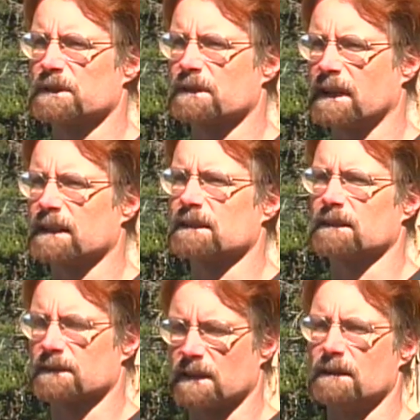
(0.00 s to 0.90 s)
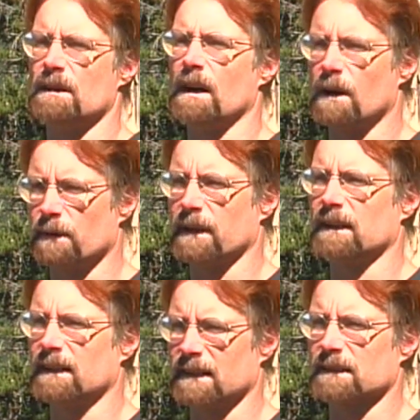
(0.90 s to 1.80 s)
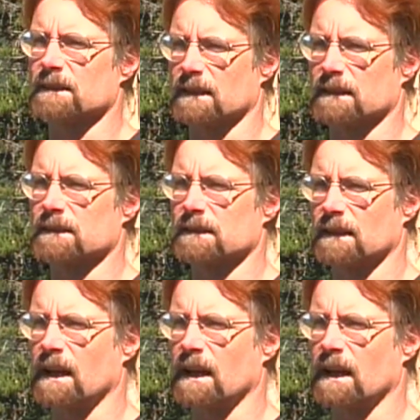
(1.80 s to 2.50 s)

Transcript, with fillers: stress is to know that it exists